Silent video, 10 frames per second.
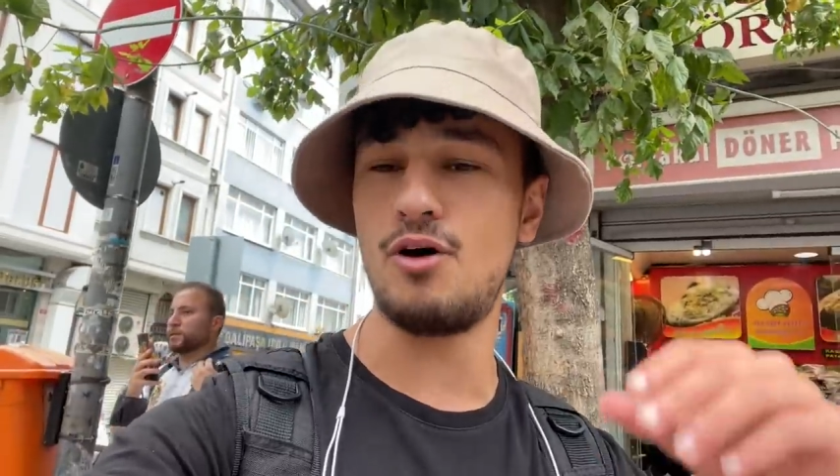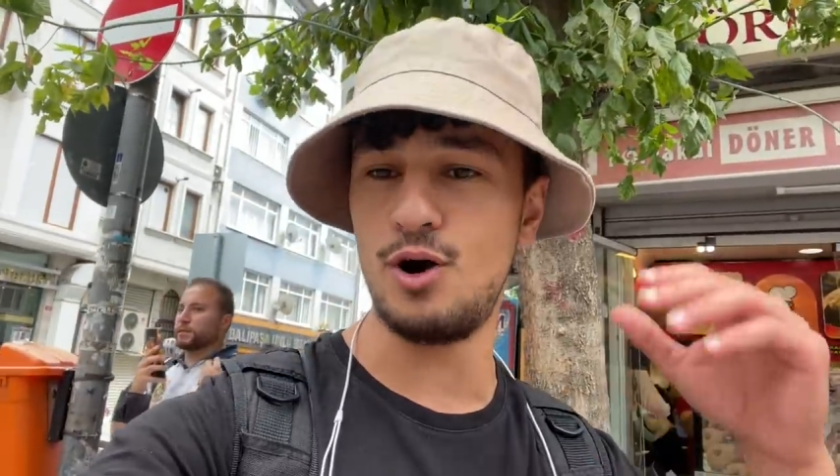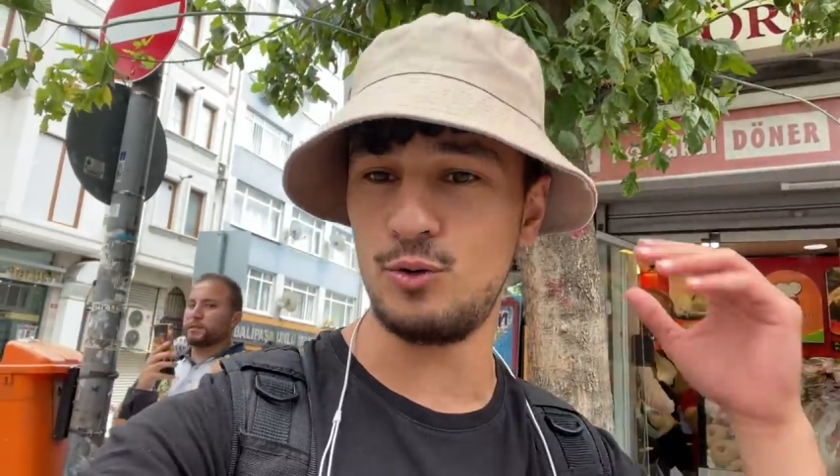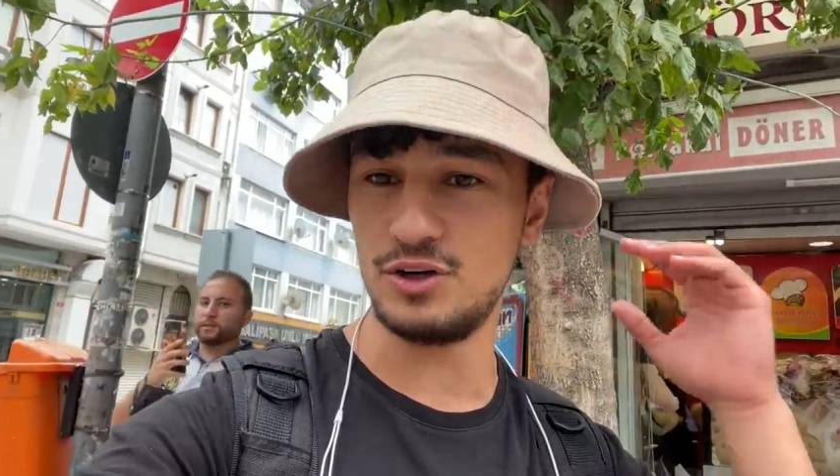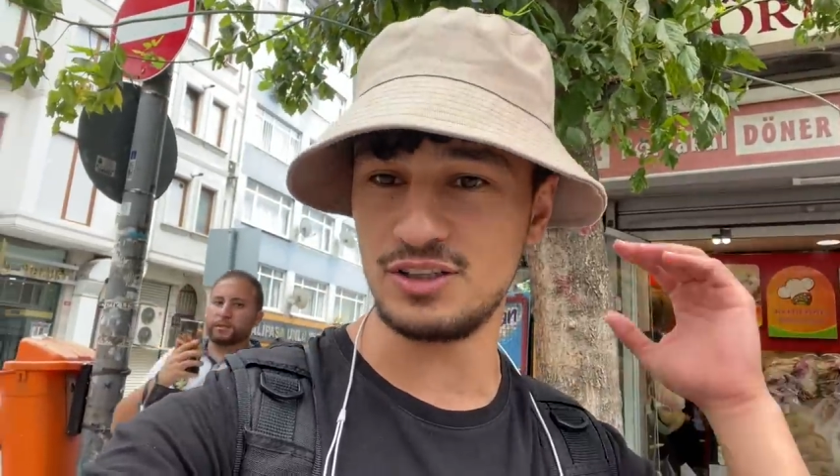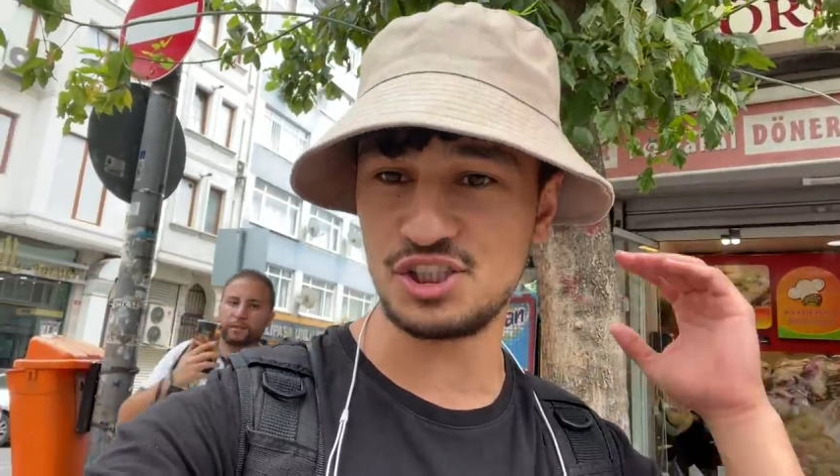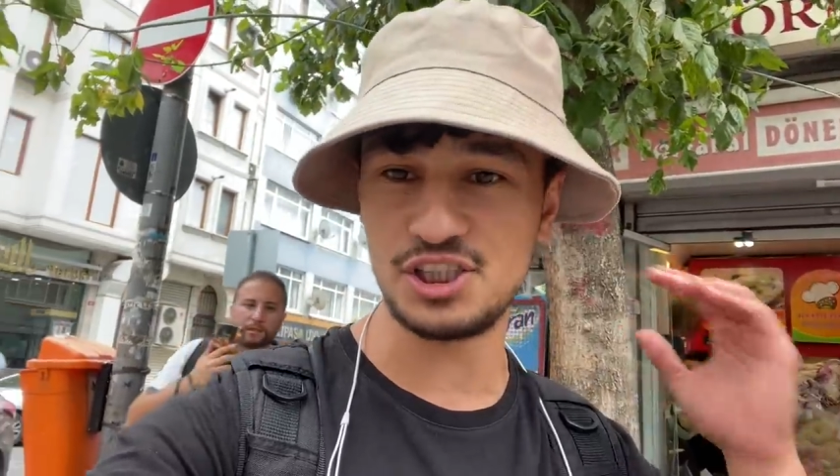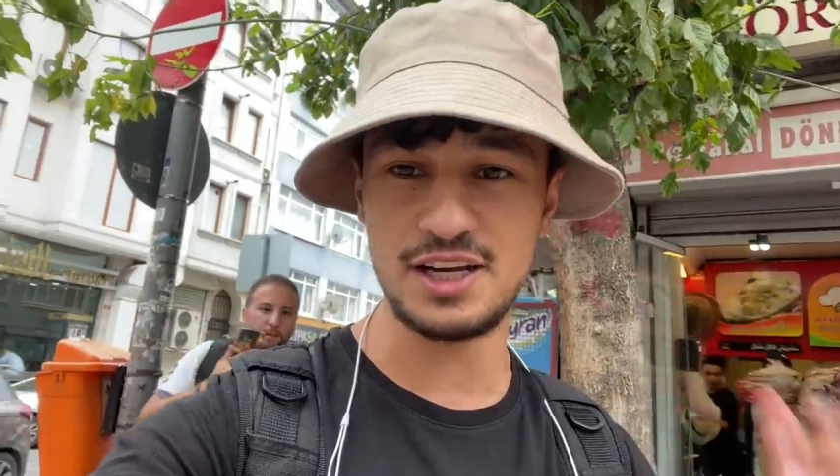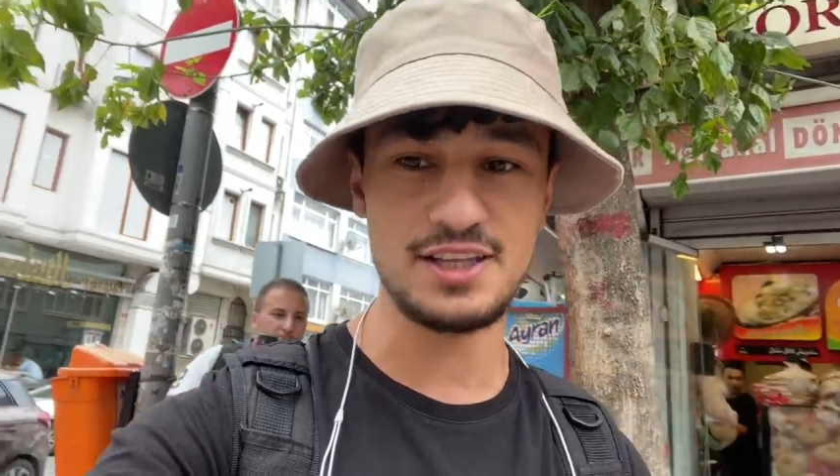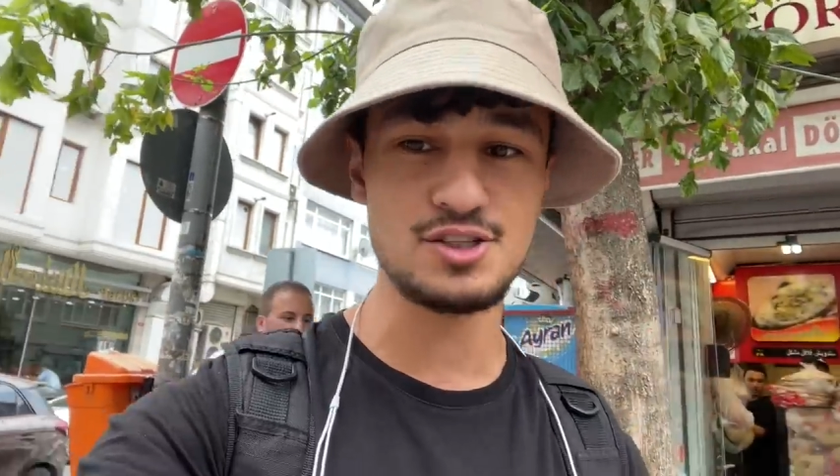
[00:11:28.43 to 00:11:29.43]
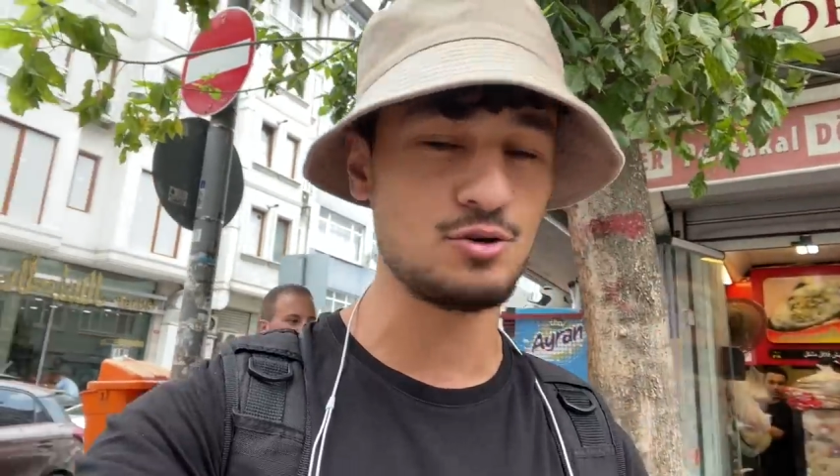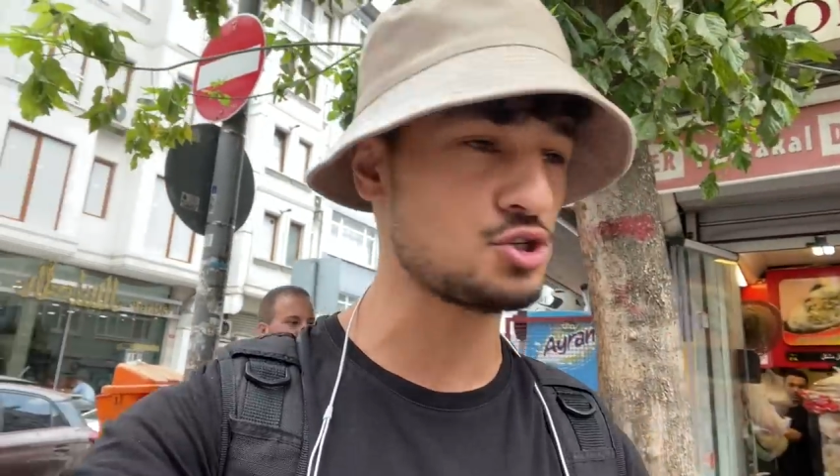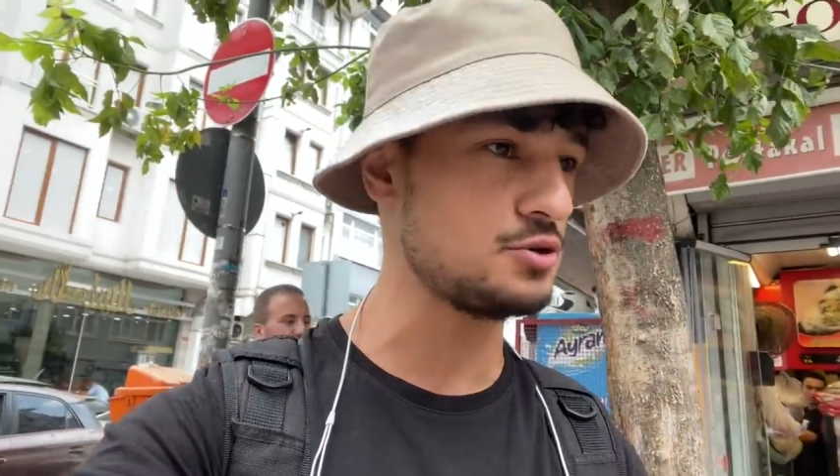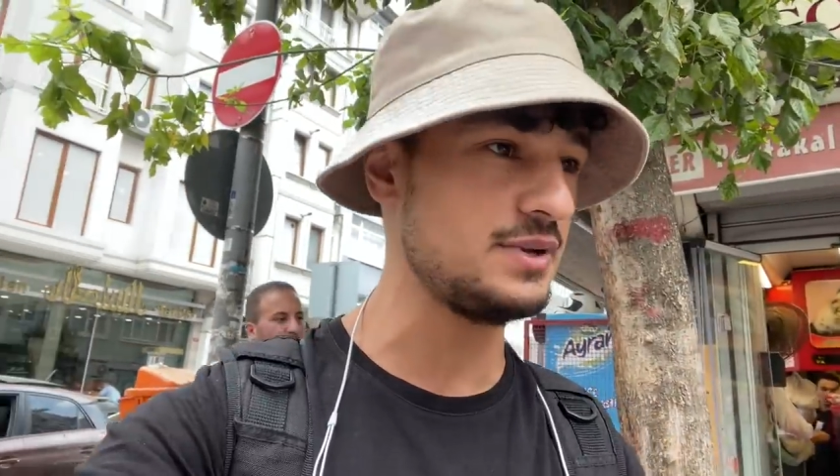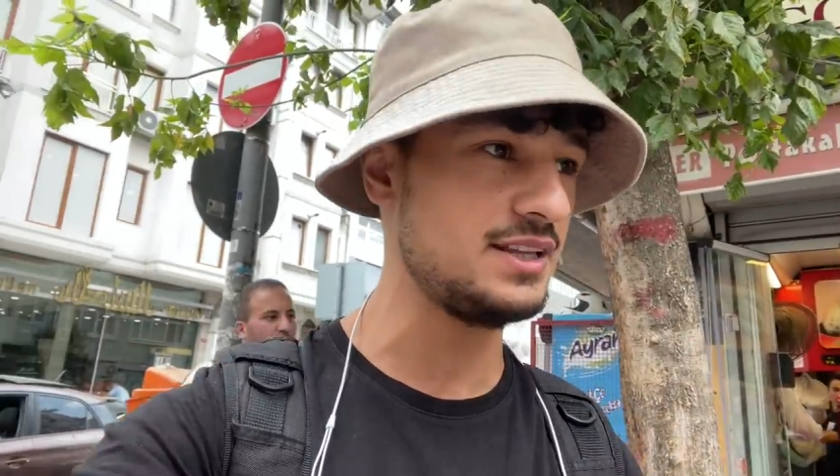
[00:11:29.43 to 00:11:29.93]
I will share the
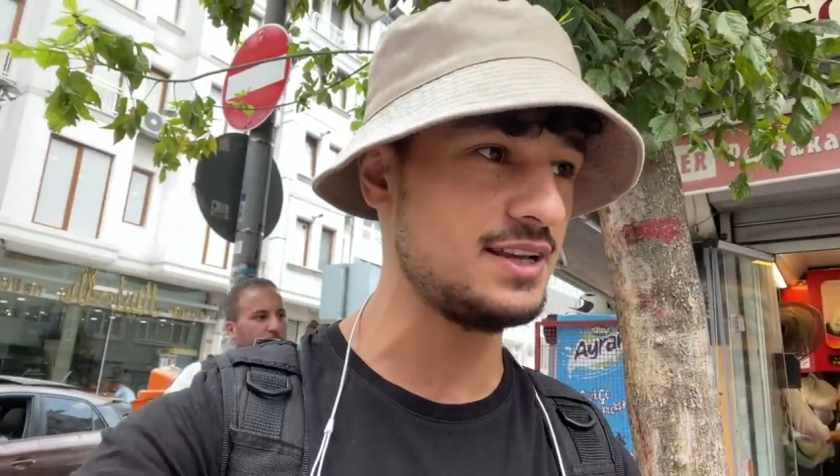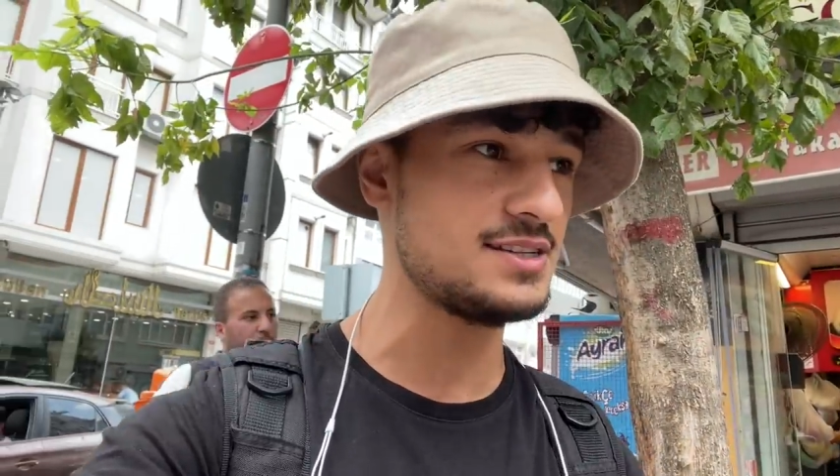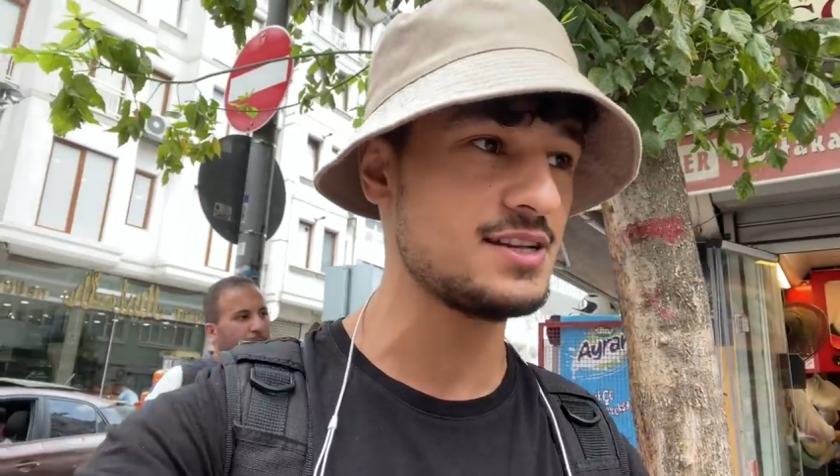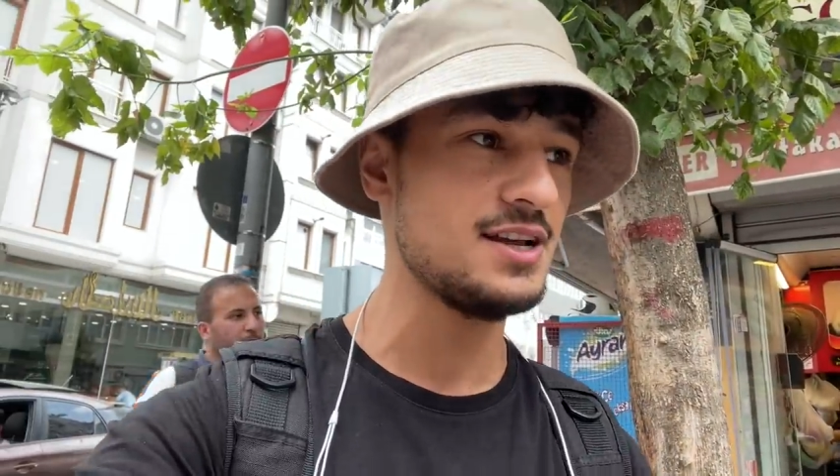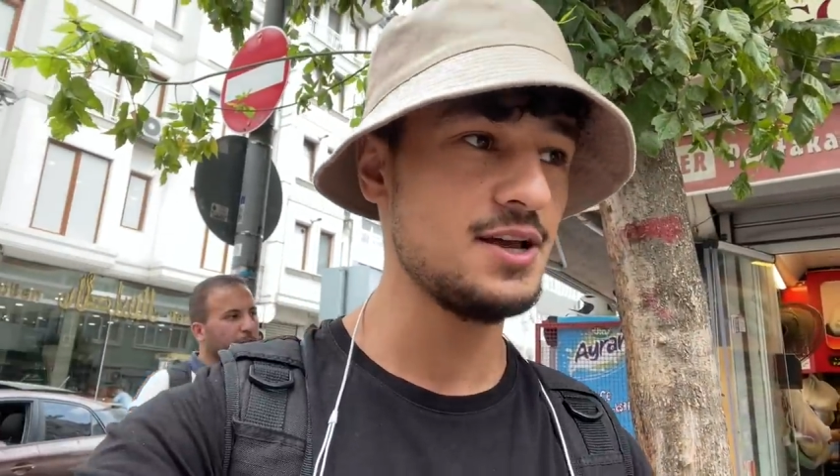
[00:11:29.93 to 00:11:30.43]
social medias.